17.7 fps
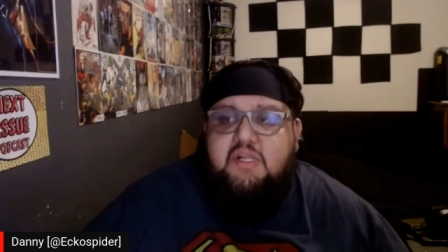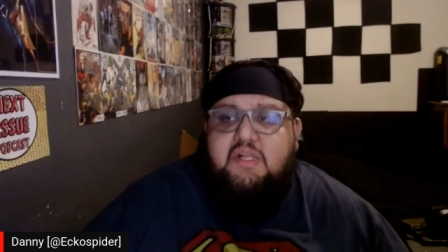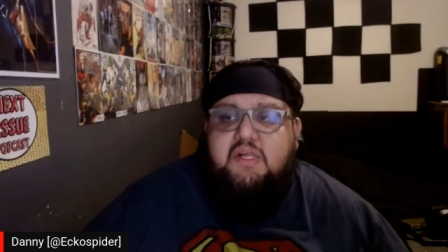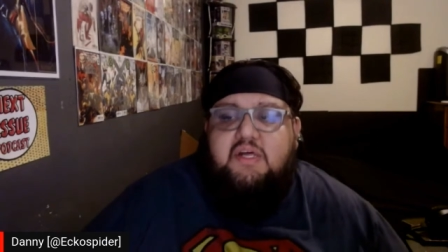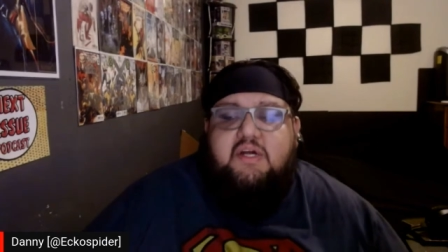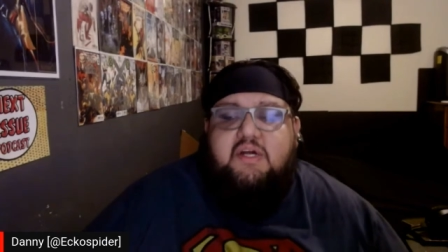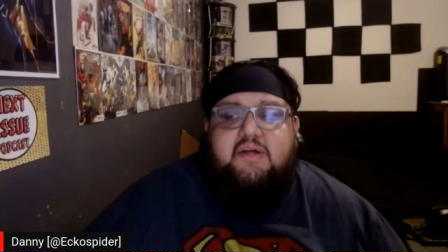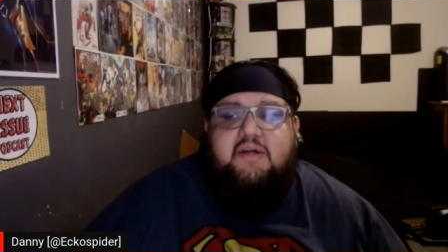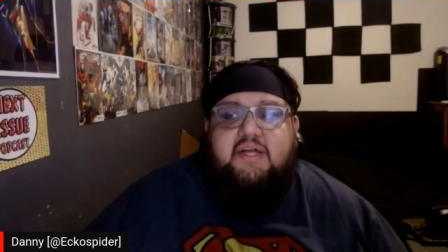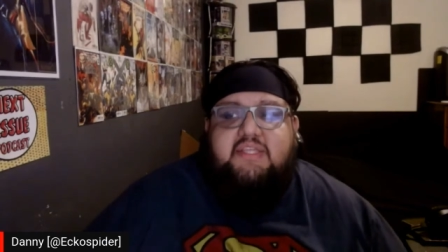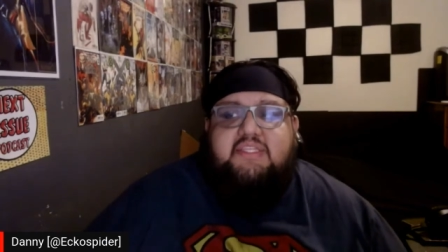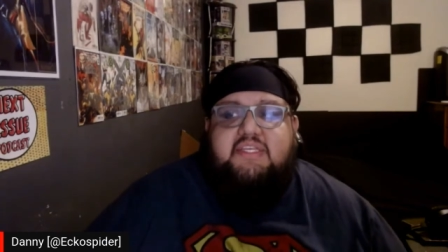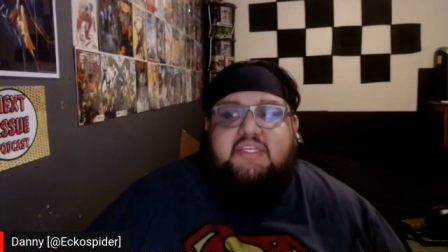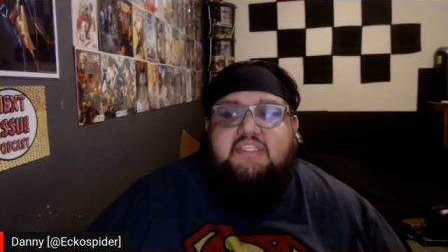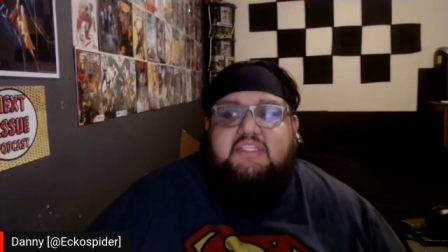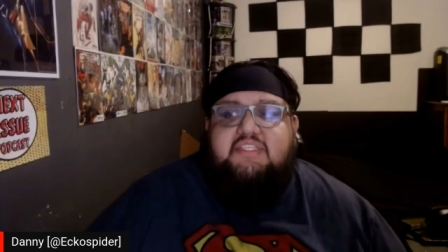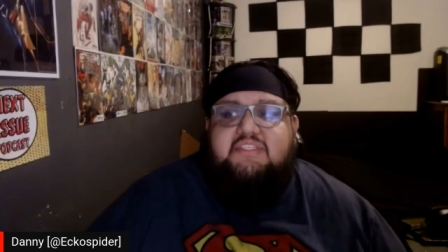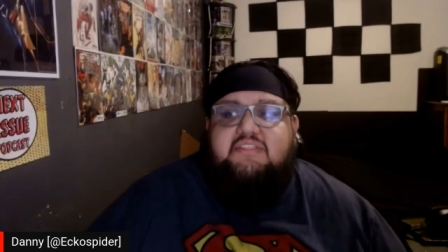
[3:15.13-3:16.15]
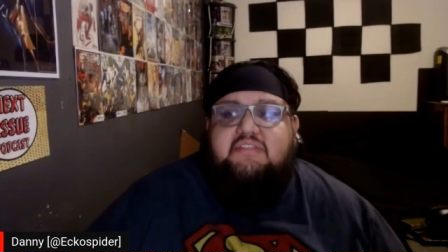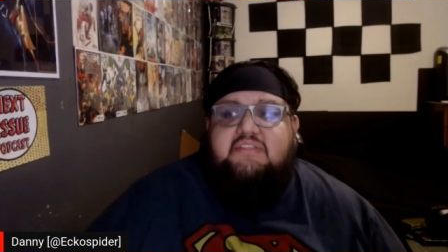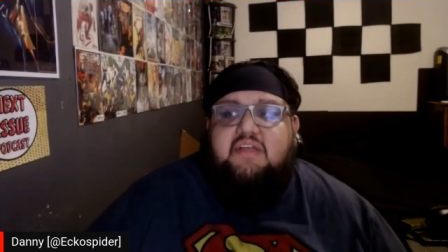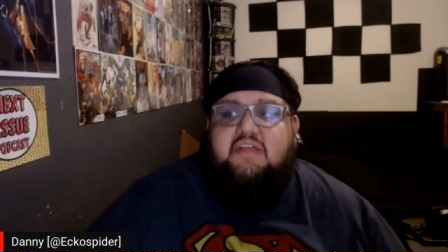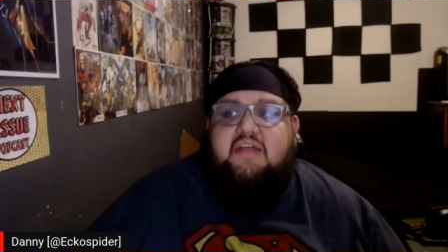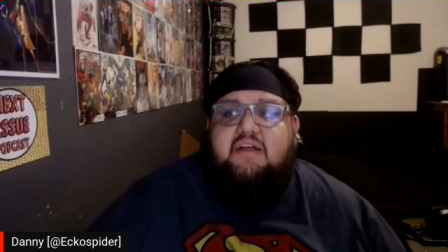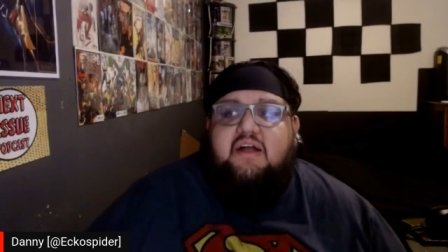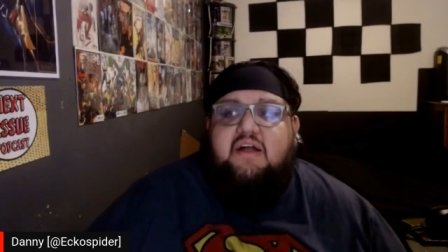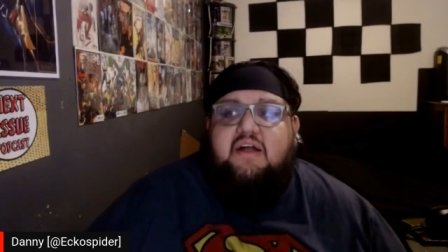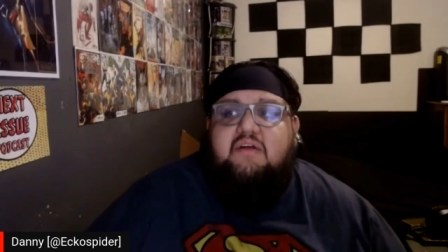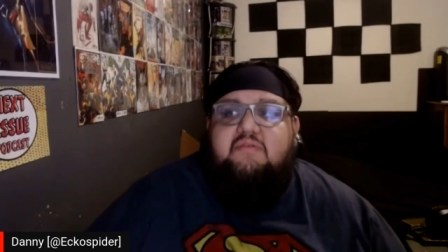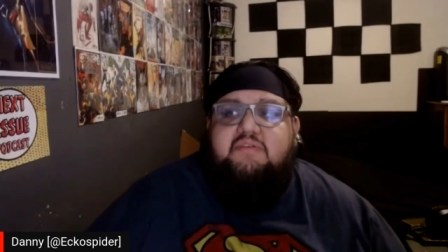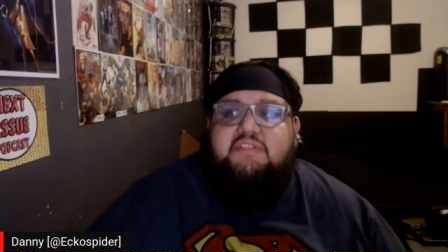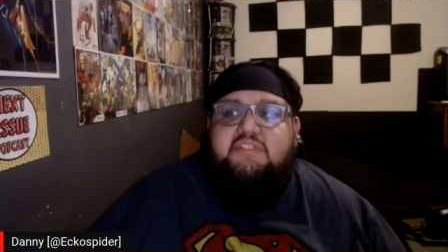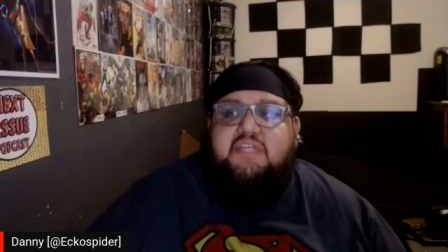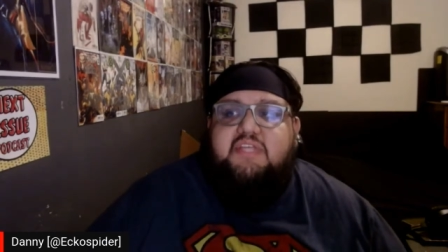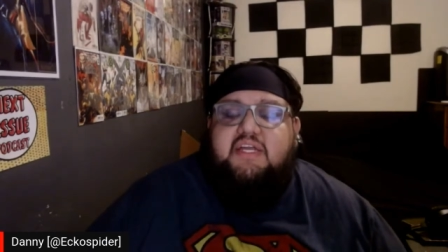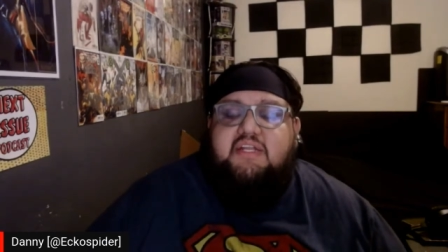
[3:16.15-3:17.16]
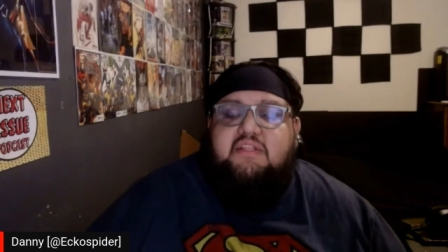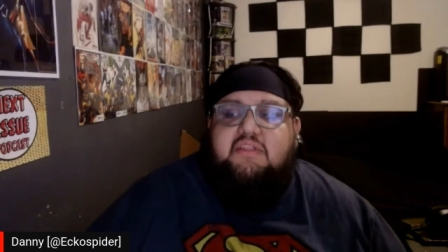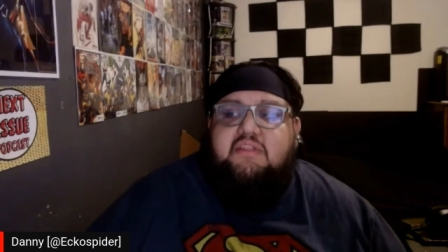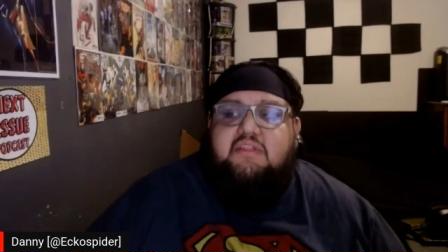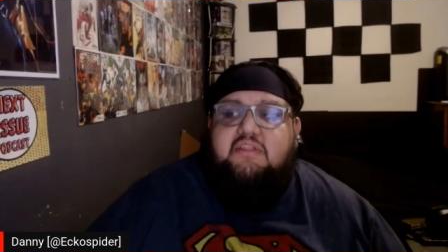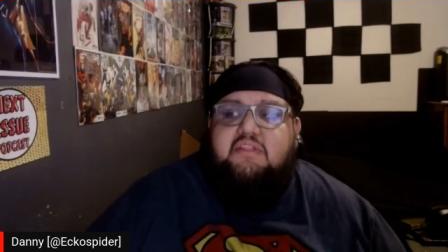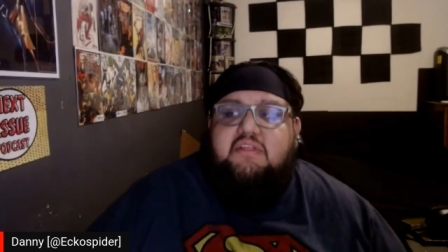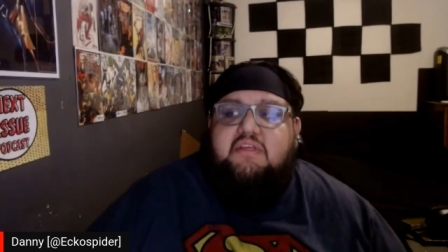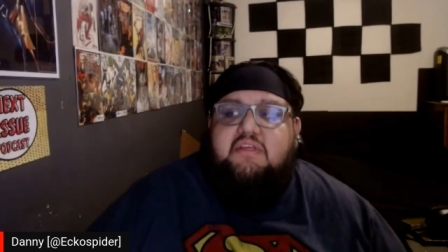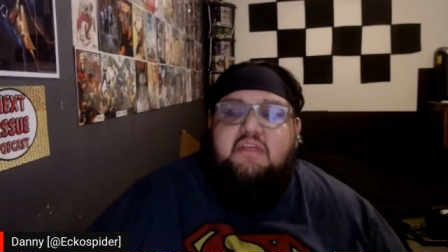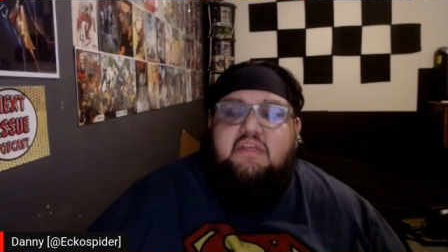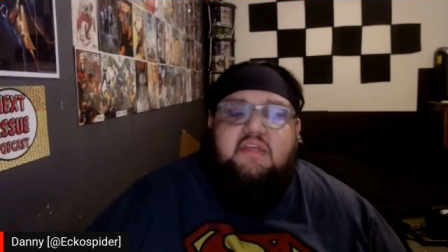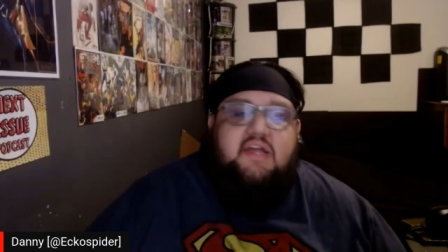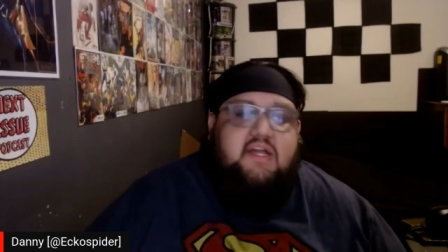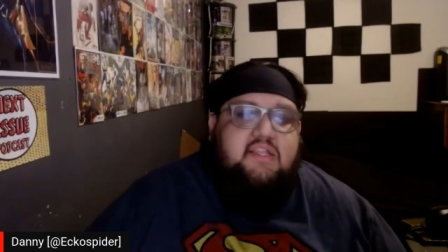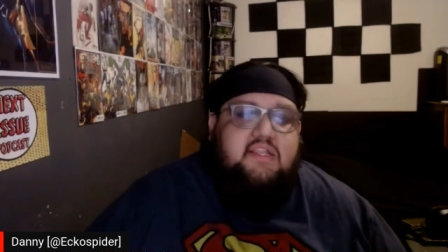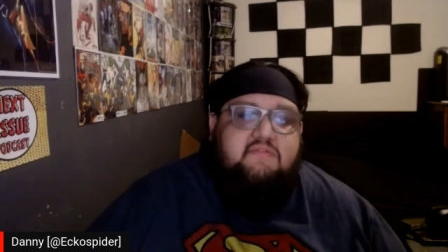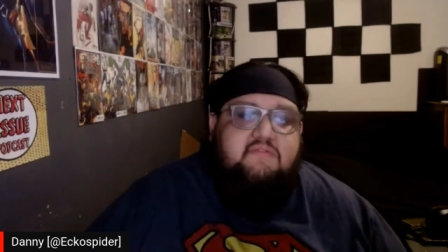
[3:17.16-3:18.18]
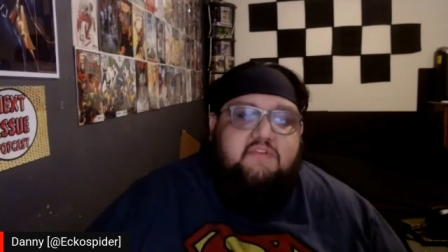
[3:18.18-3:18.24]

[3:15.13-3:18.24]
I think this is. I love